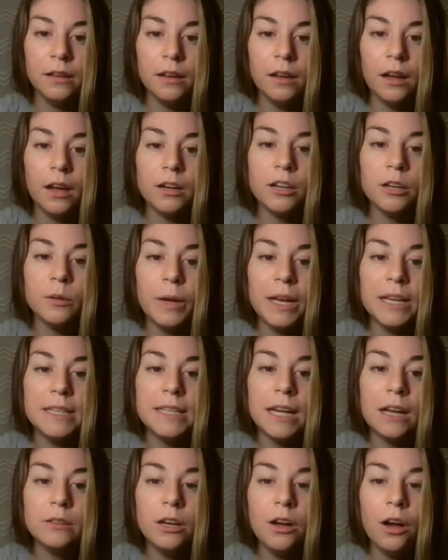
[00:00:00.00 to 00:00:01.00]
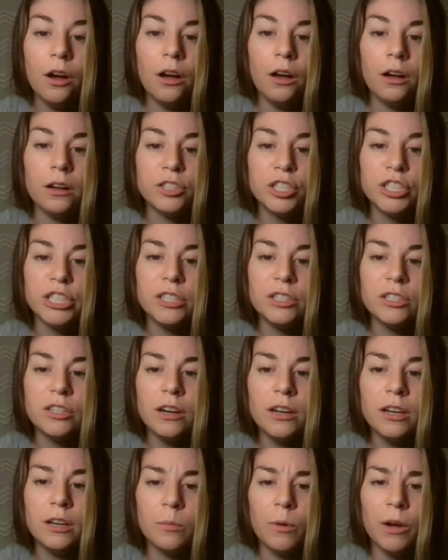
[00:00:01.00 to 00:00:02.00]
On her way down the hall, she
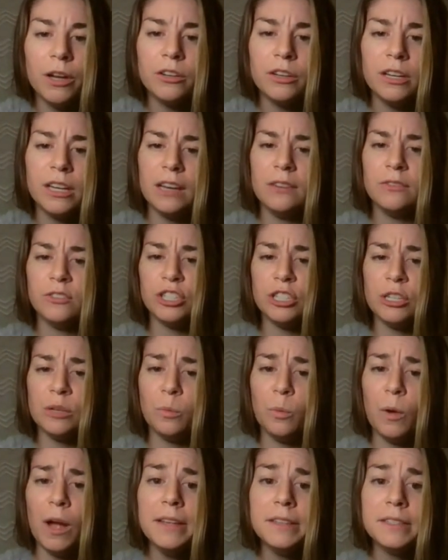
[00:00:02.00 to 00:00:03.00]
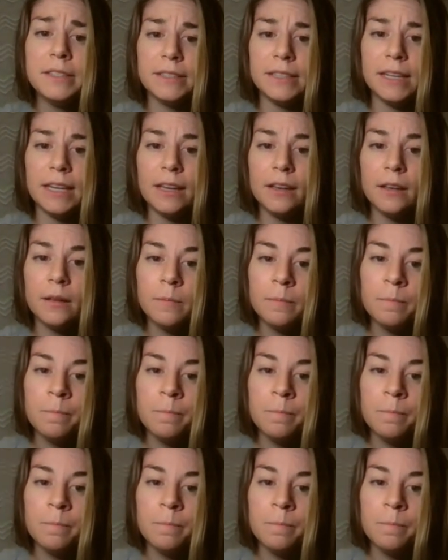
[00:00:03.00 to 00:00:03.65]
started wondering if she was sick.